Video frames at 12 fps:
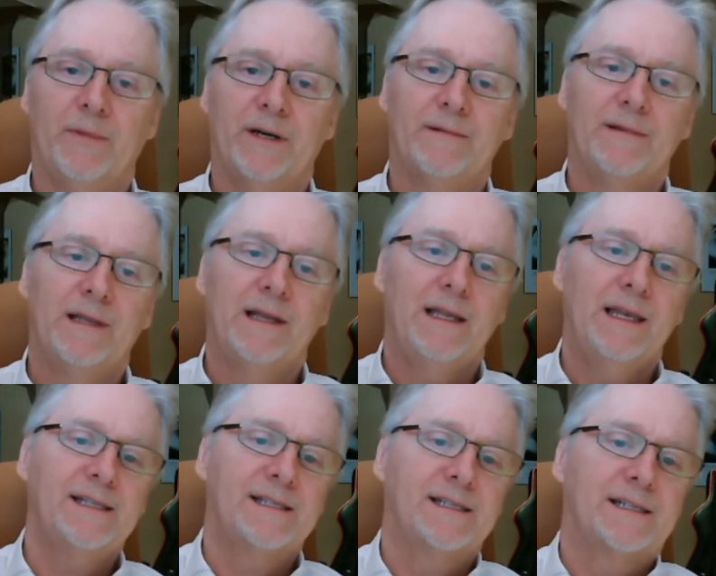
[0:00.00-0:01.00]
But
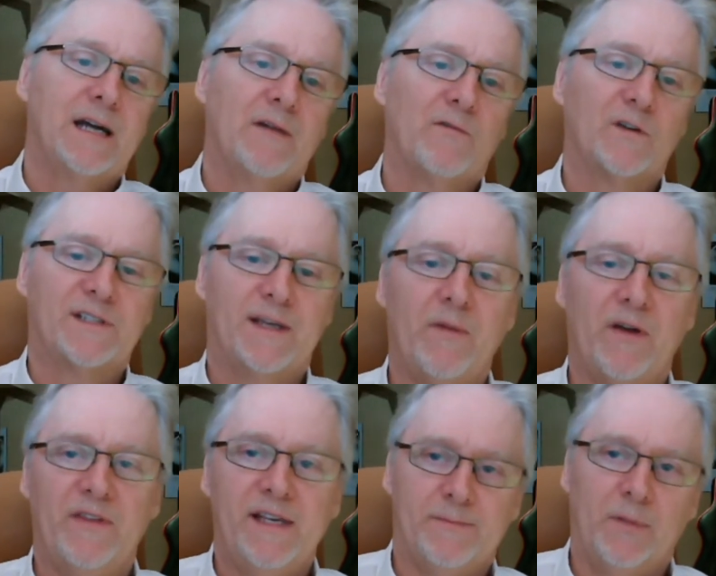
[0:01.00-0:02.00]
let's cover some
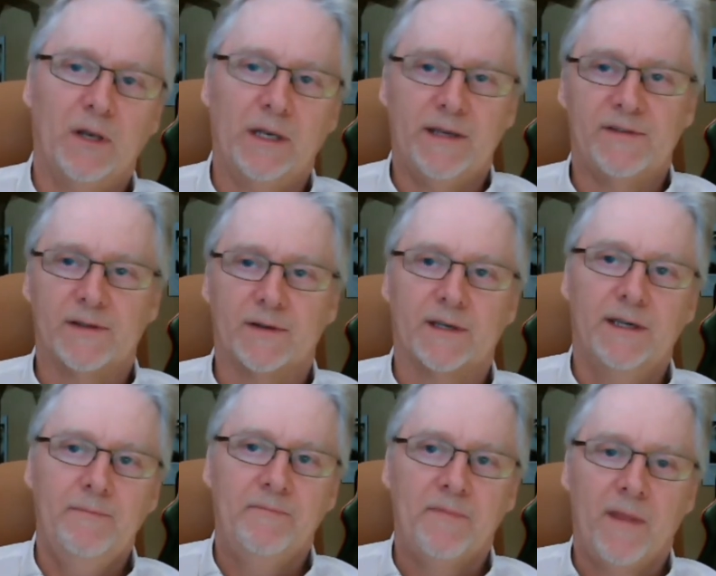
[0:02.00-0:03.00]
of these beliefs,
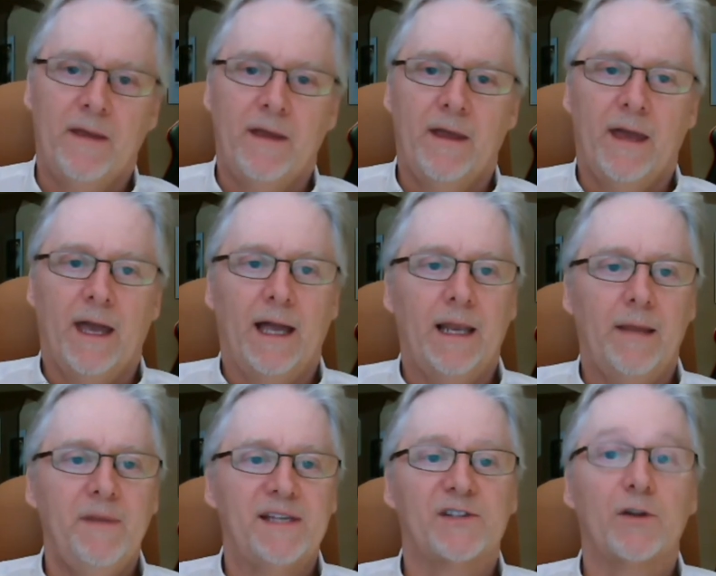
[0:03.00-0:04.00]
okay? And let
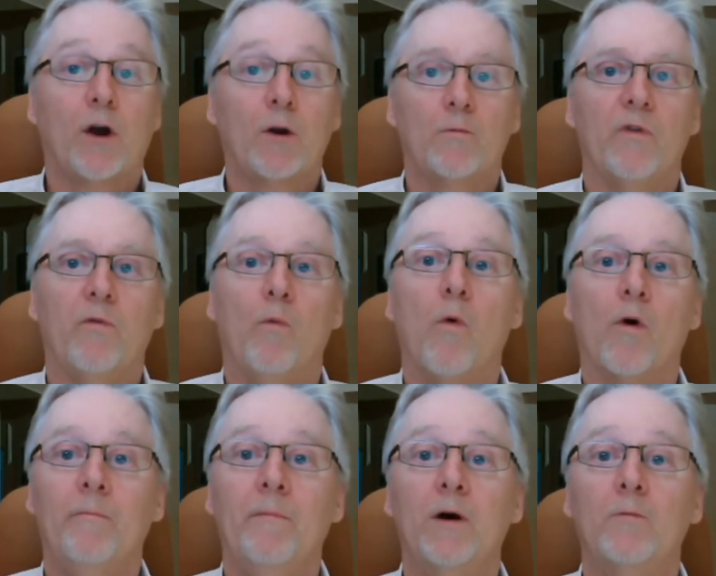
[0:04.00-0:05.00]
me start with
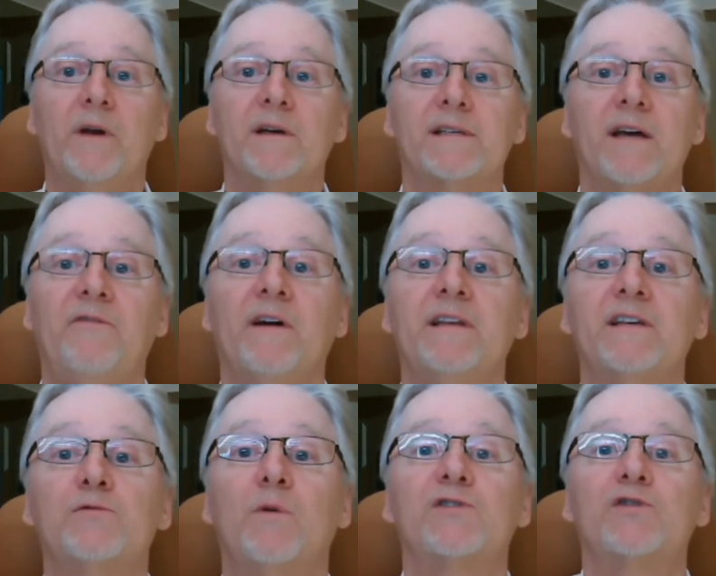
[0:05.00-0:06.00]
warm milk, because I find
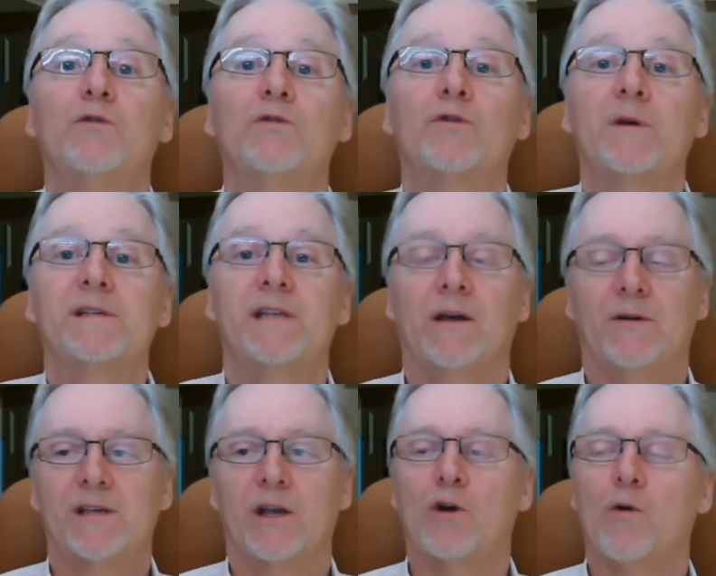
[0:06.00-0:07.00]
this one so interesting. It
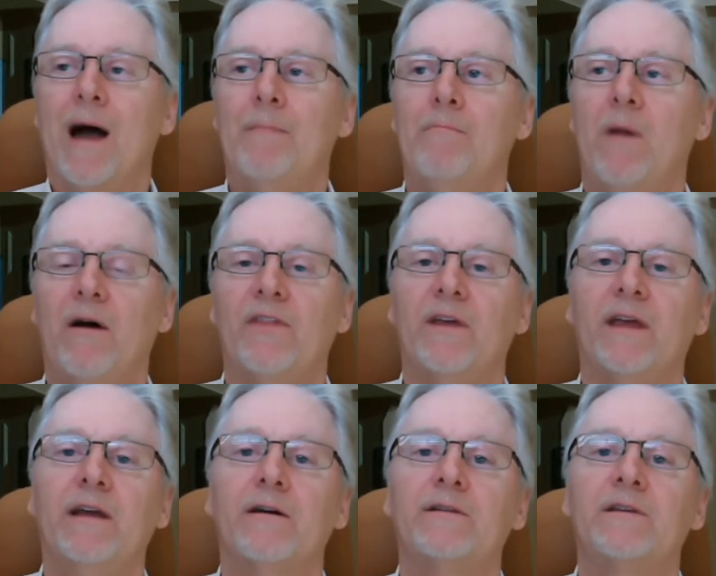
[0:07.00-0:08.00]
was a grandma thing.
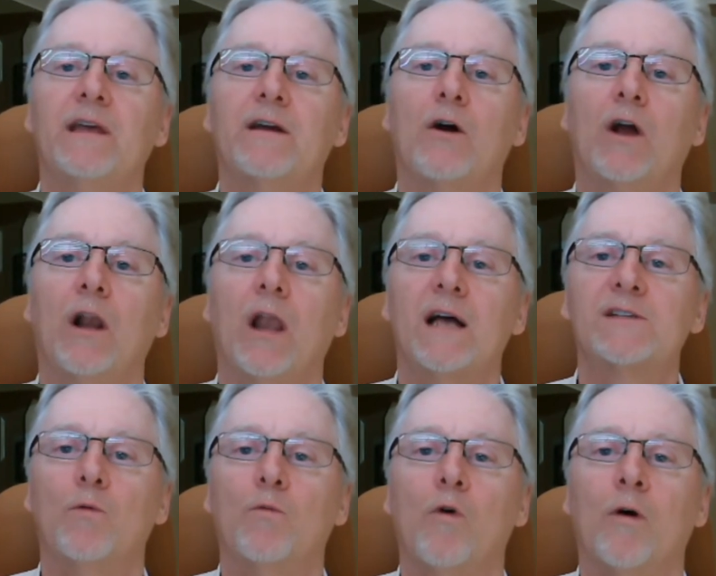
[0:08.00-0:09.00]
Here, take a glass
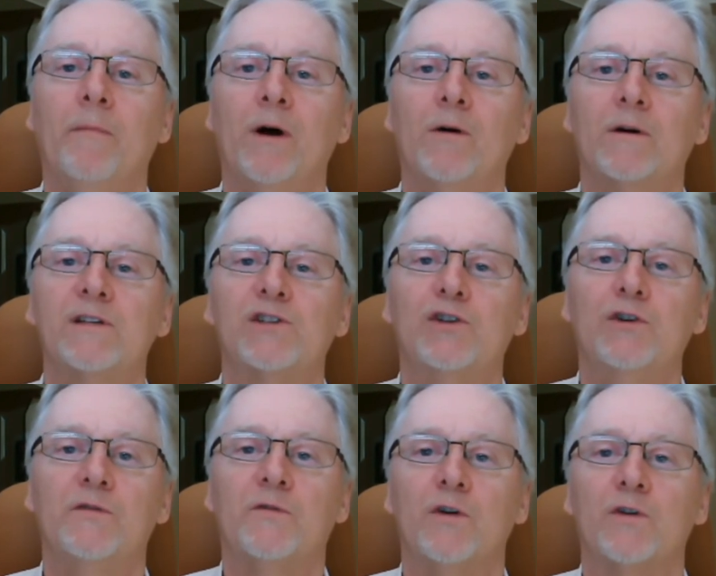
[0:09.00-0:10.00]
of warm milk. It's
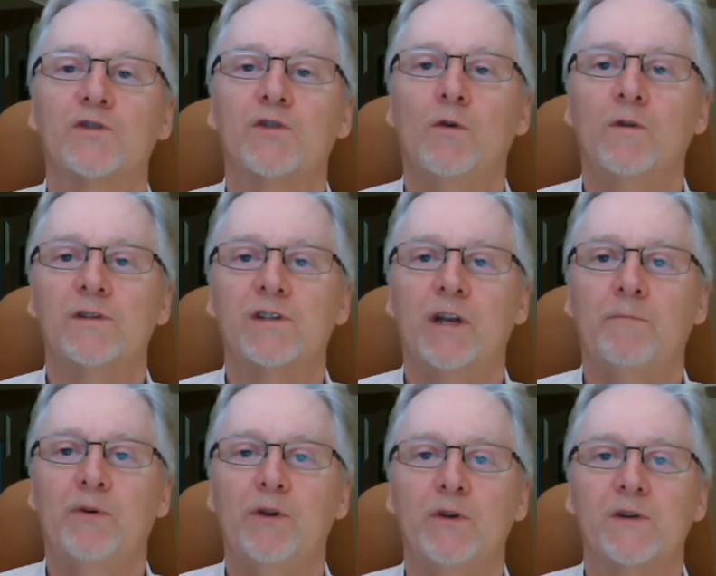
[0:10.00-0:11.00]
good for your soul. It's going to
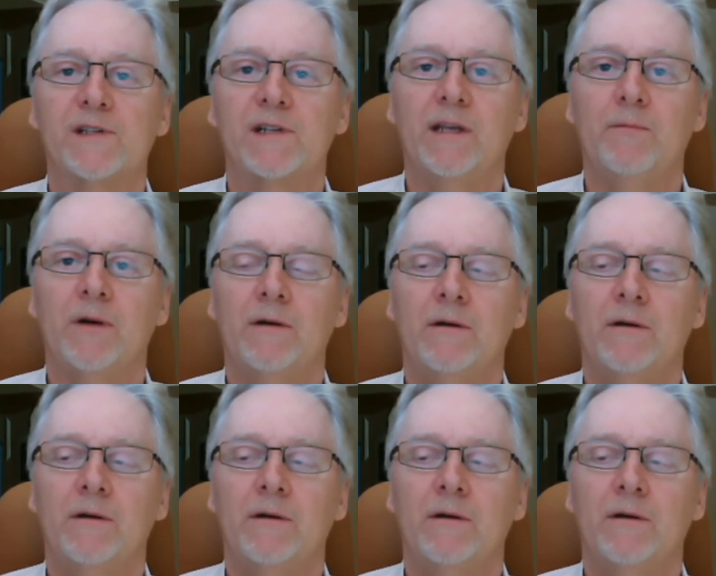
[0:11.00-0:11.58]
put you to sleep.